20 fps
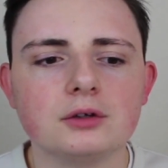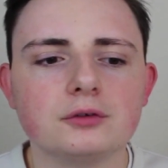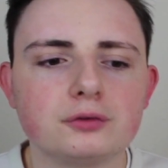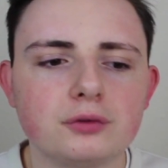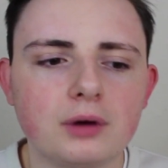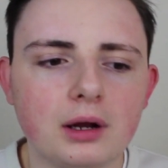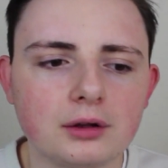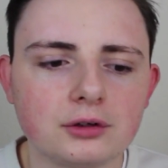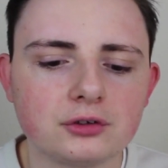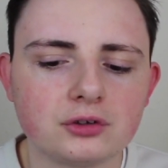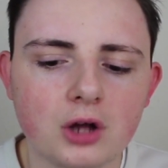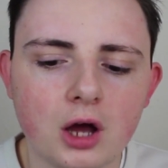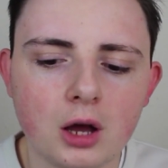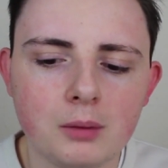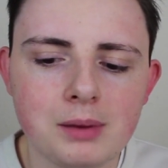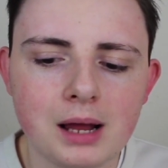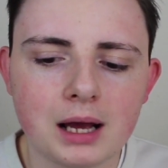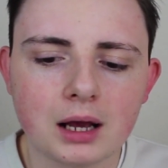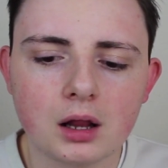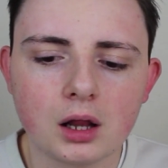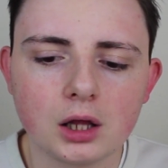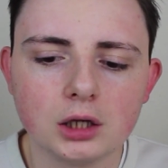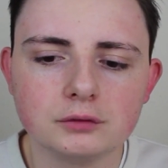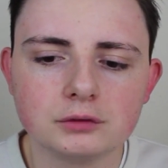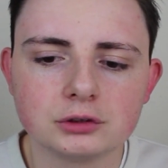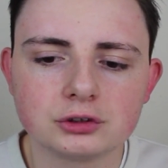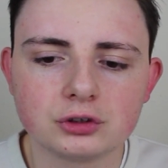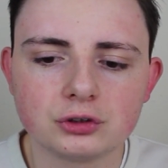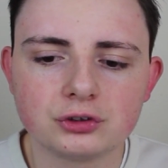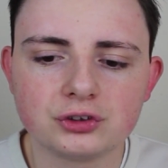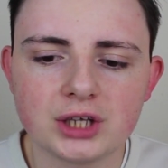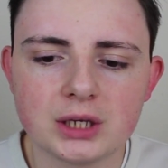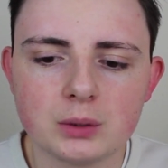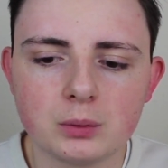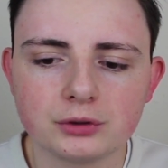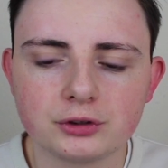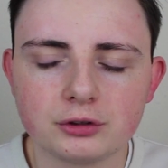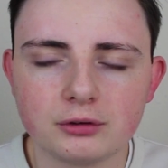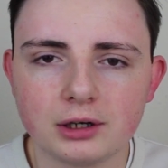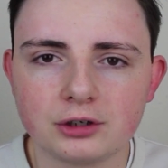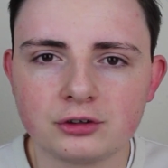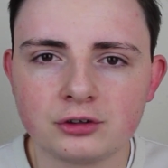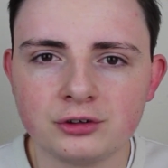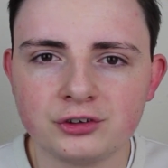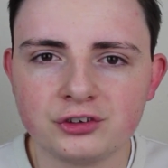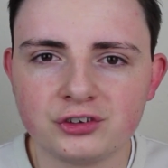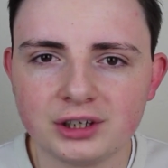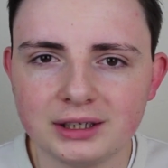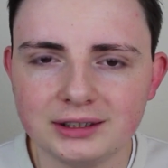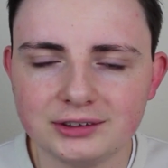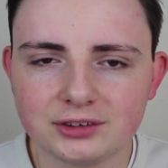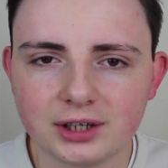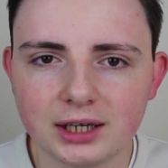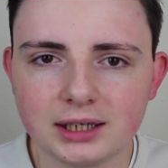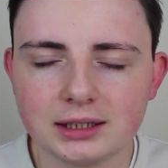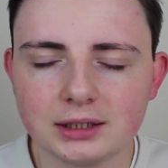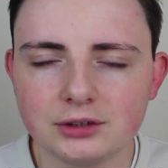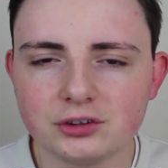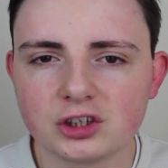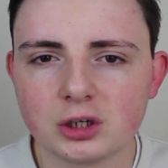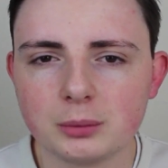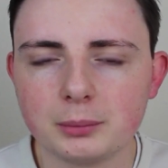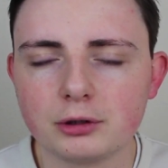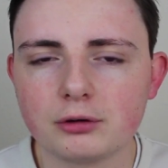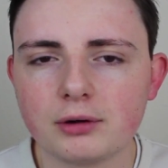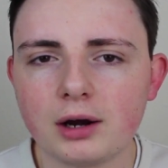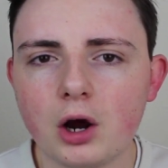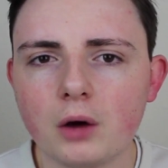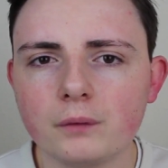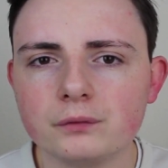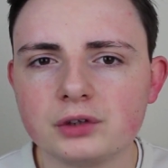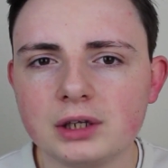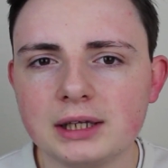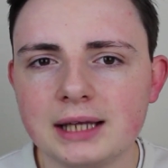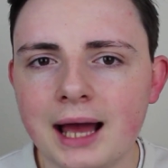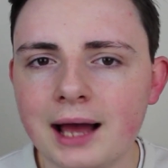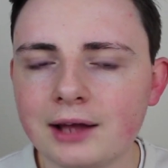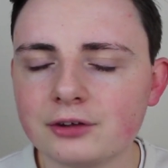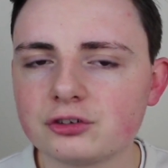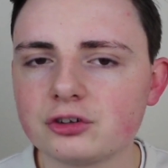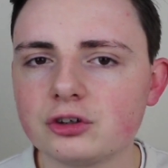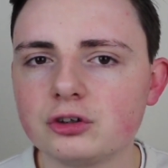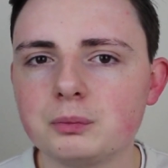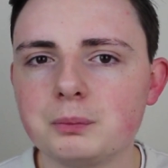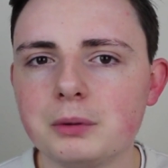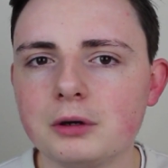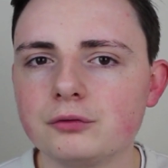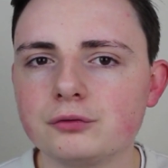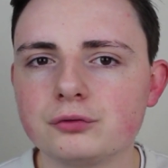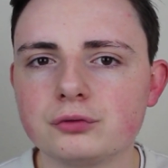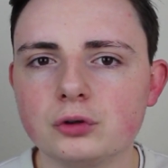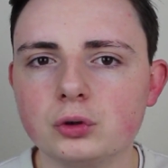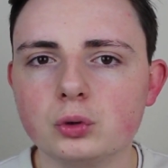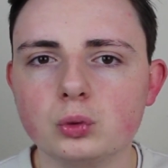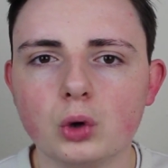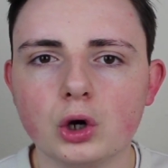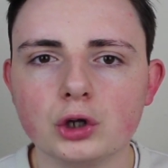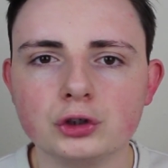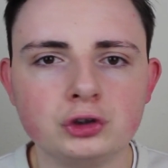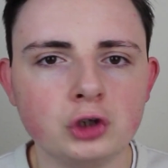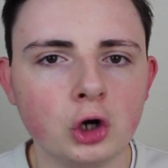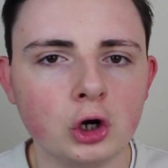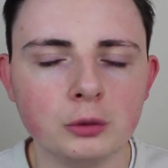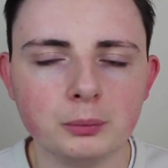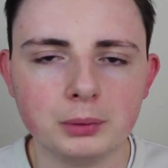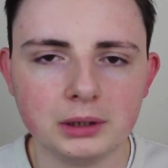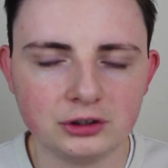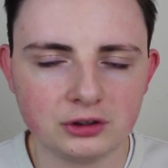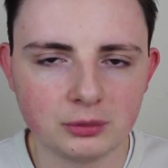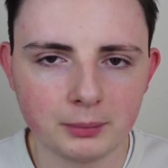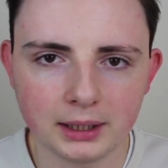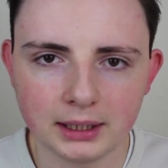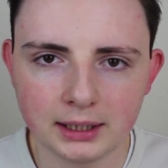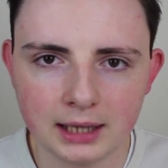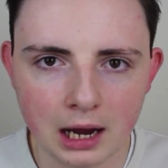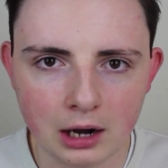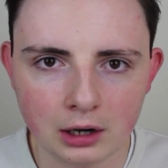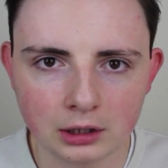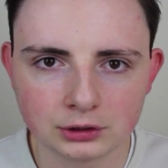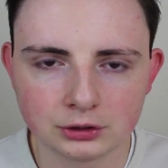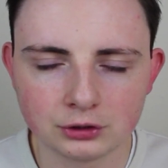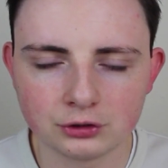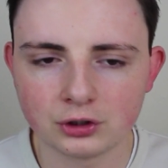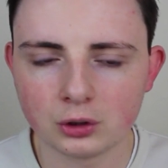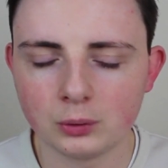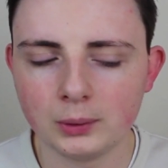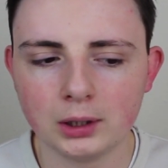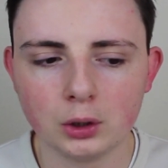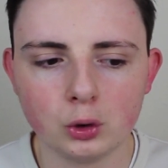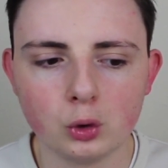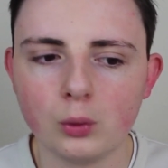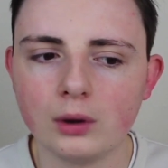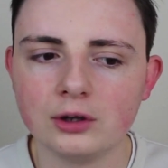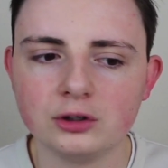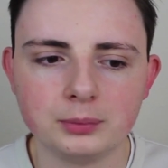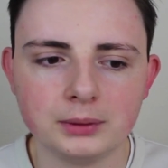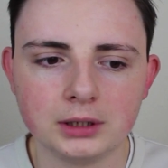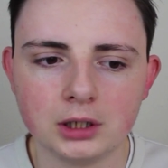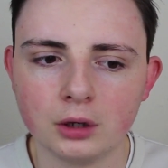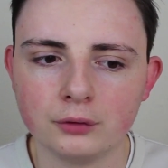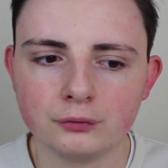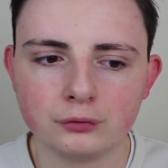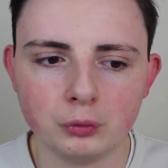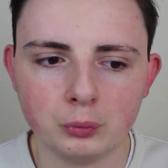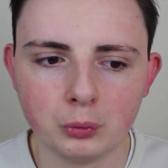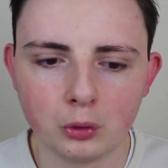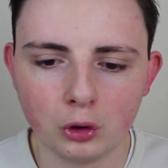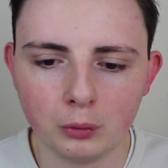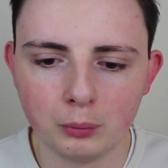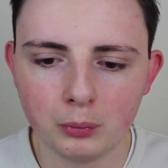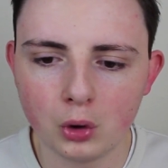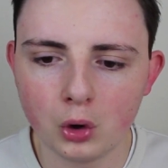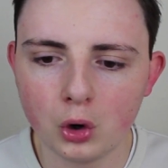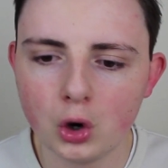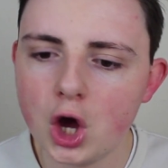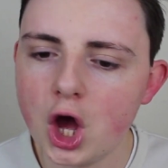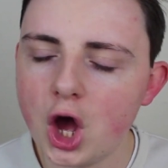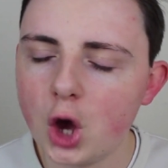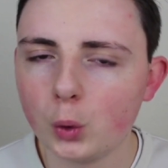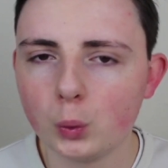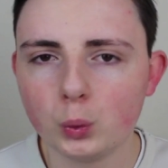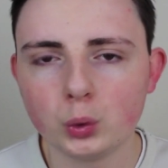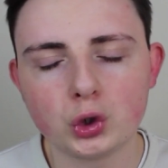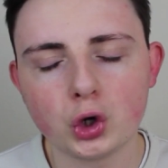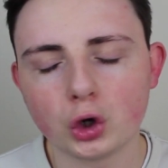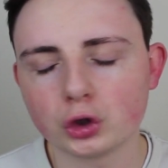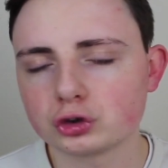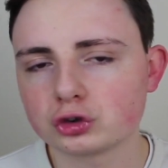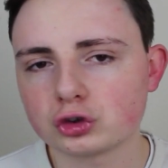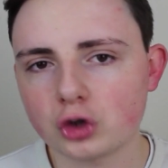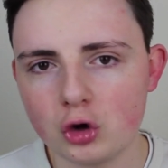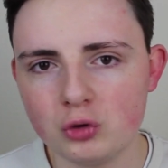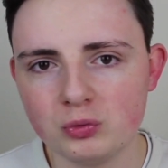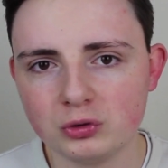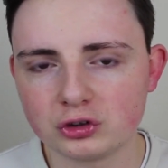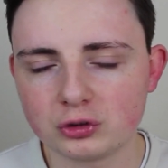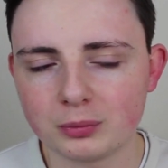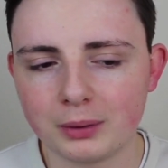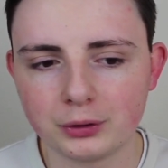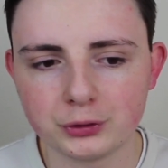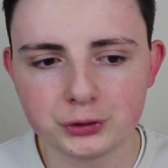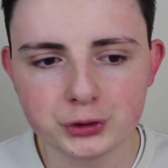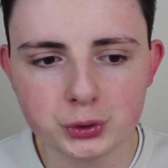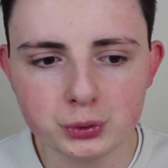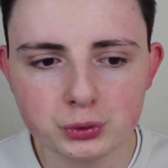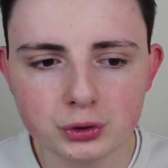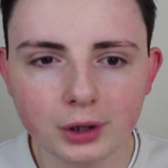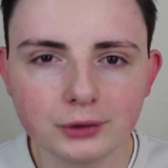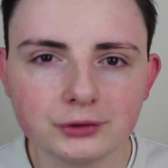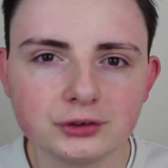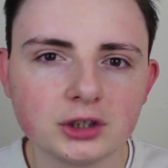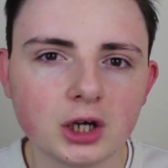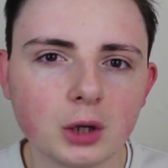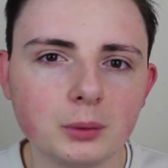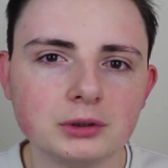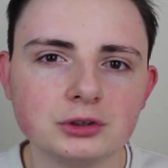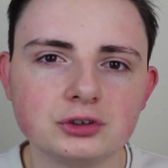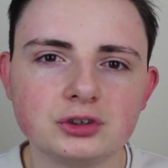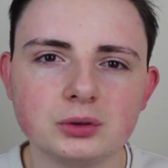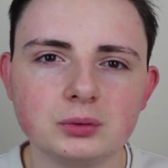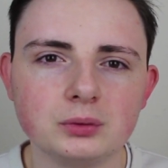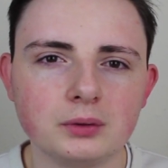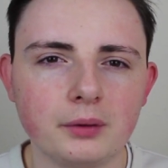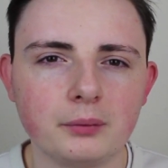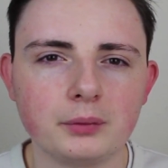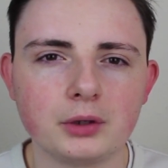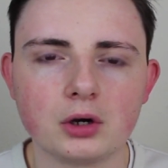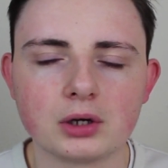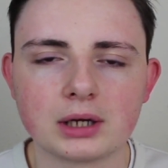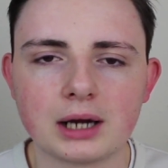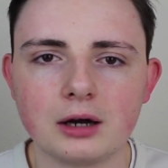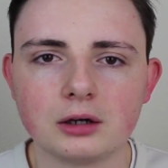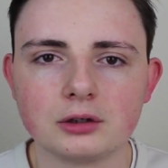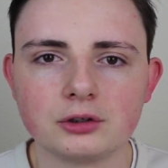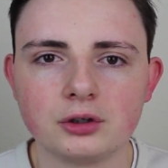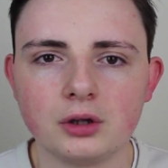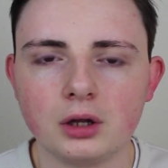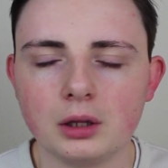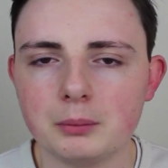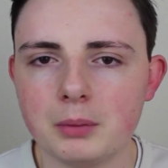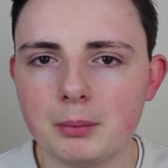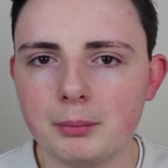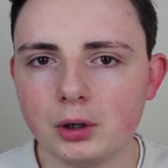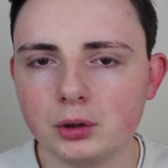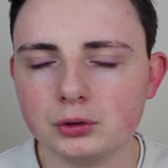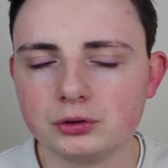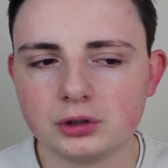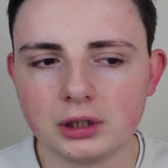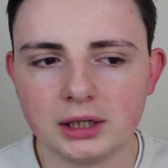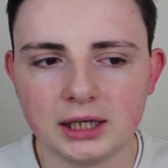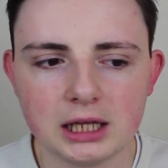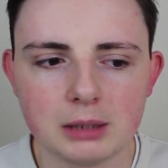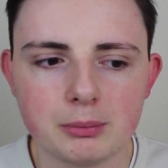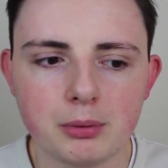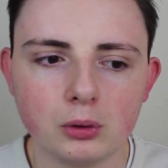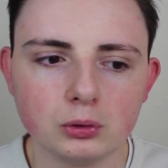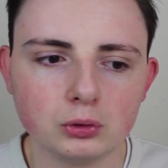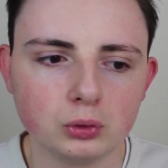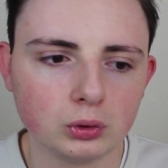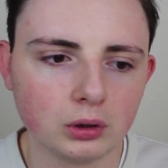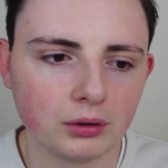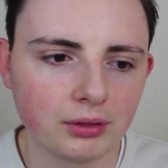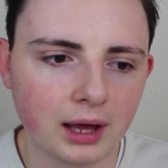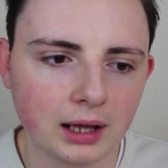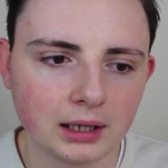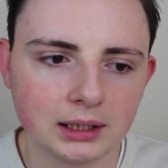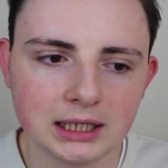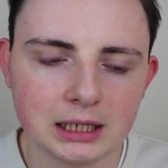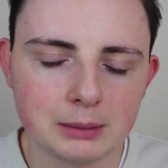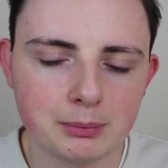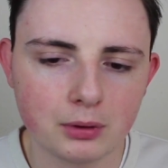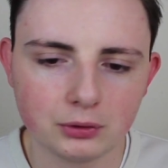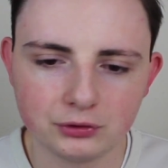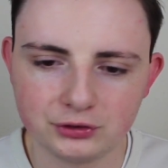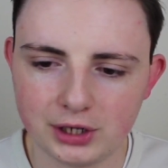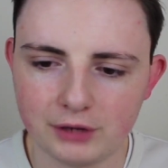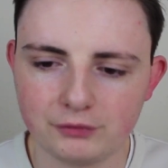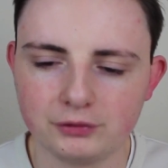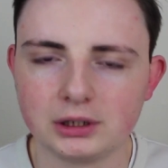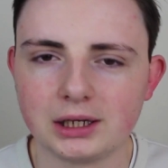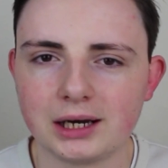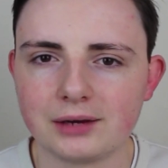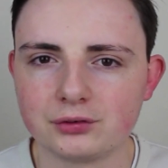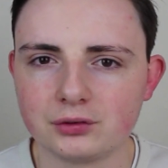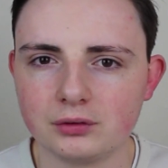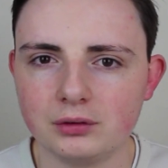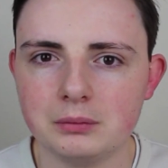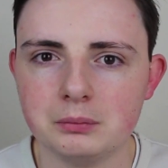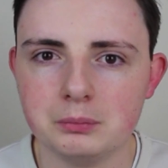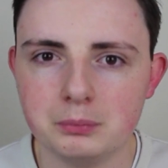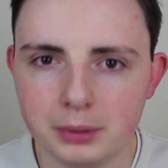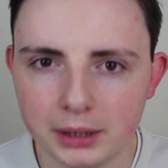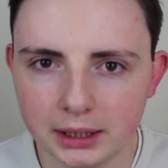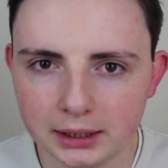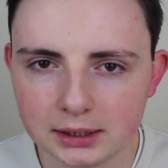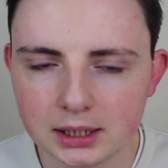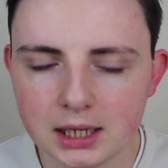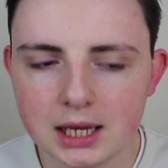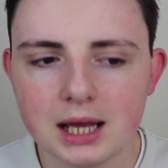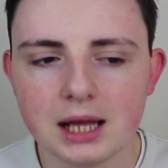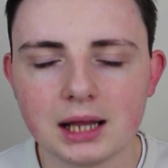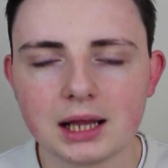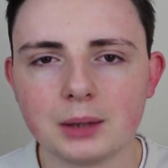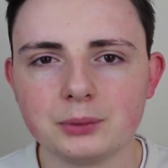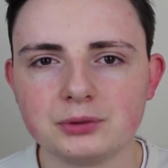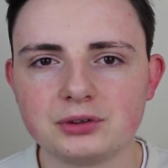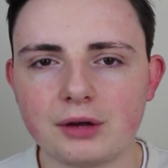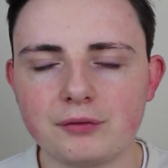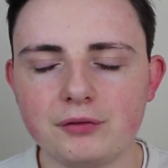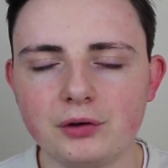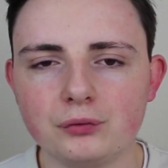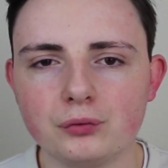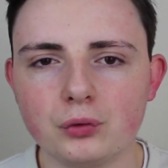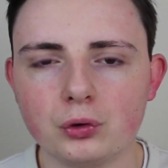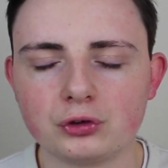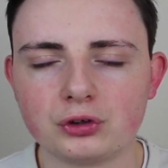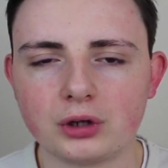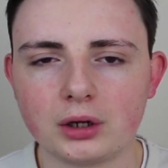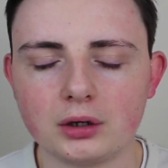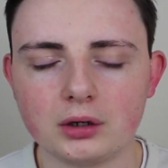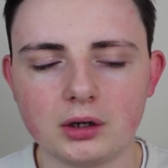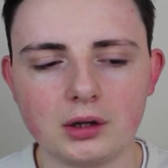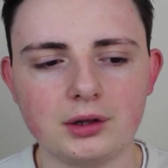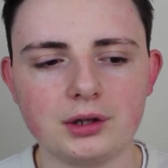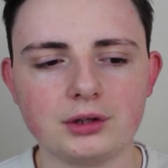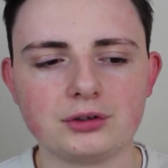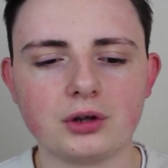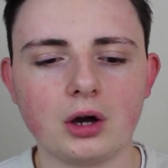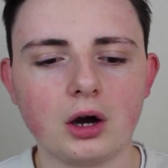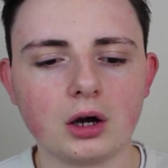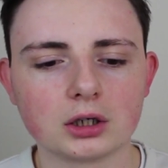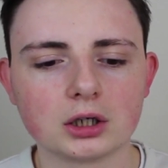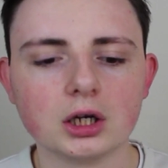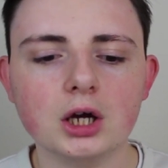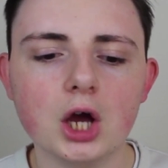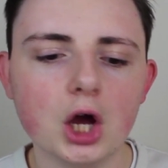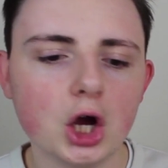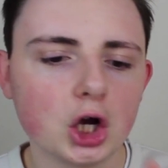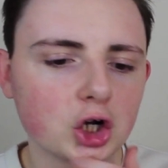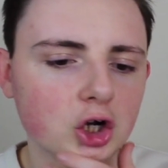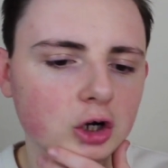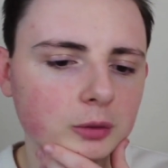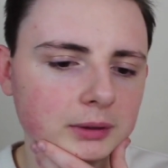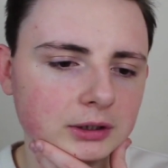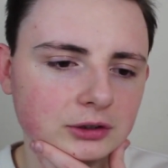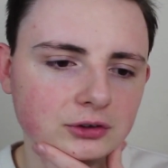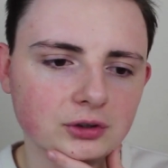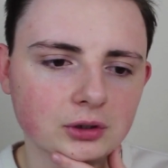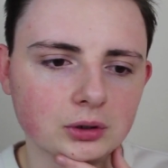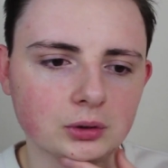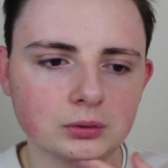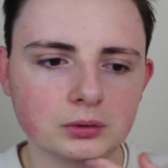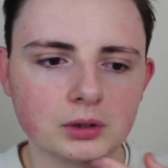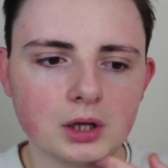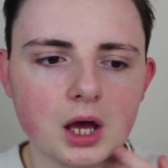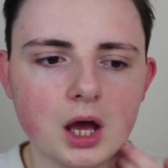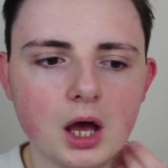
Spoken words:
throughout the start of Black Clover. So seeing what direction she's taking is going to be great. Obviously, Asta's been through a ton, but he's the main character, so he'll always be going through more and more. We've got so much about Yuno to go into, and then we've got characters like Mimosa, Leopold, all of that. Leopold's definitely going to have something big. I was definitely foreshadowed this arc coming soon.